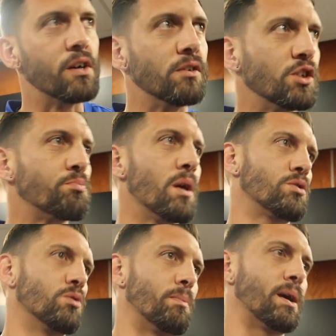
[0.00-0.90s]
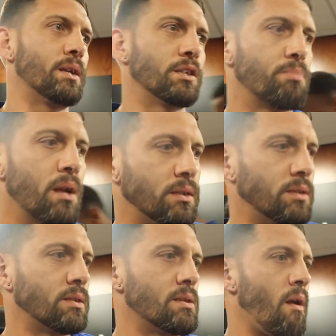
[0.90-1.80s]
very special about this
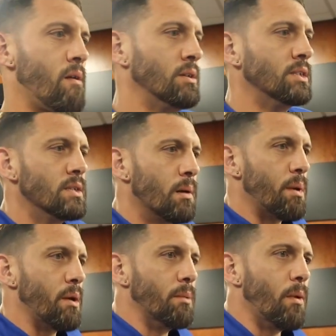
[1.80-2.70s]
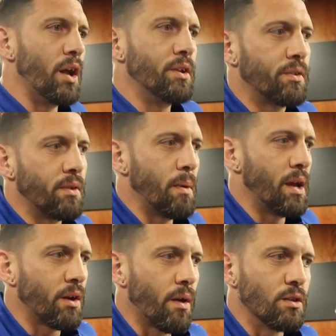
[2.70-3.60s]
place. Bearing in mind the
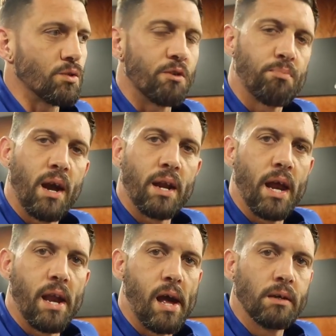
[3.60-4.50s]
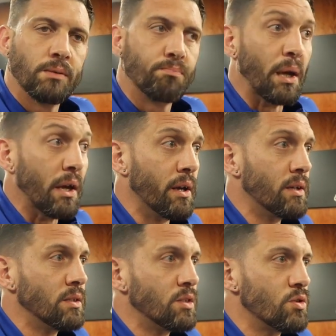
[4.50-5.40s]
amount of grounds we've played at now, big,
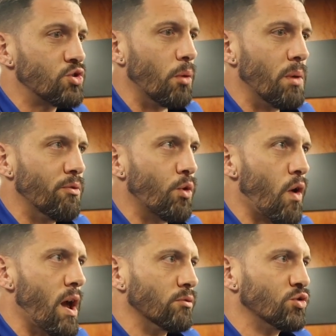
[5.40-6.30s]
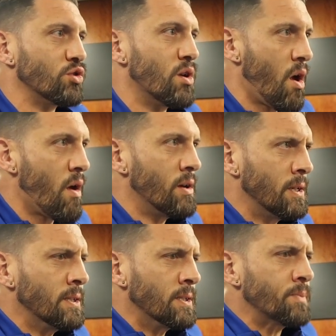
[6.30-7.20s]
top level grounds.
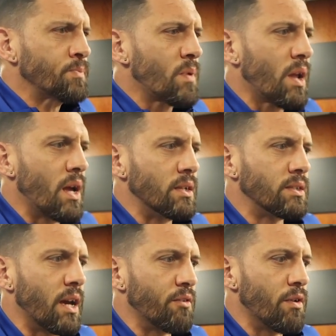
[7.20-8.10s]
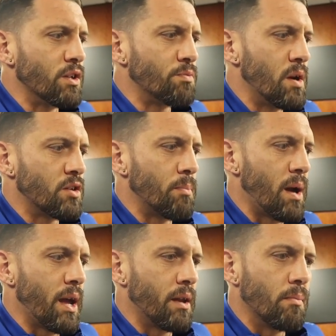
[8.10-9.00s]
There's something very special
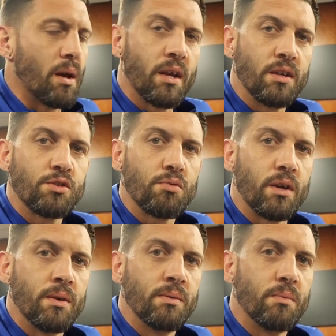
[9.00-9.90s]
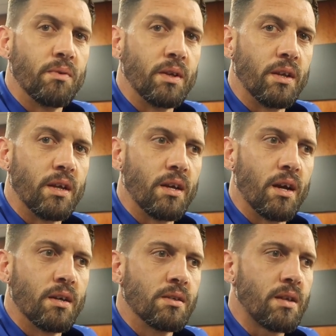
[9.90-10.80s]
about it, the amount of history within
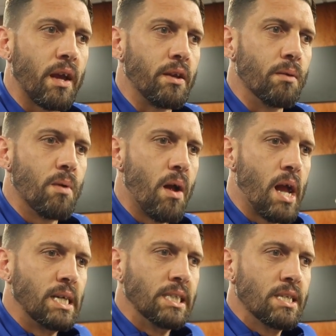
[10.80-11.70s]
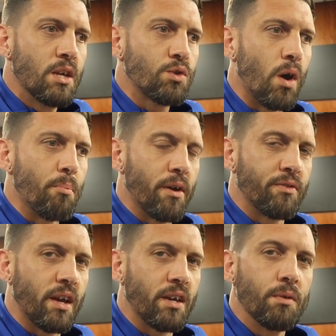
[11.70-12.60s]
the uh, stadium. Yeah, definitely, I agree.
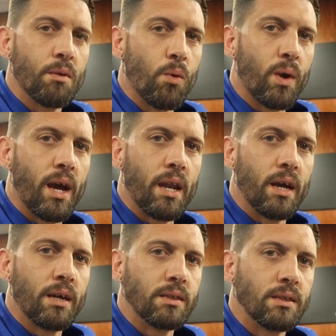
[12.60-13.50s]
It's quite breathtaking when you walk out there.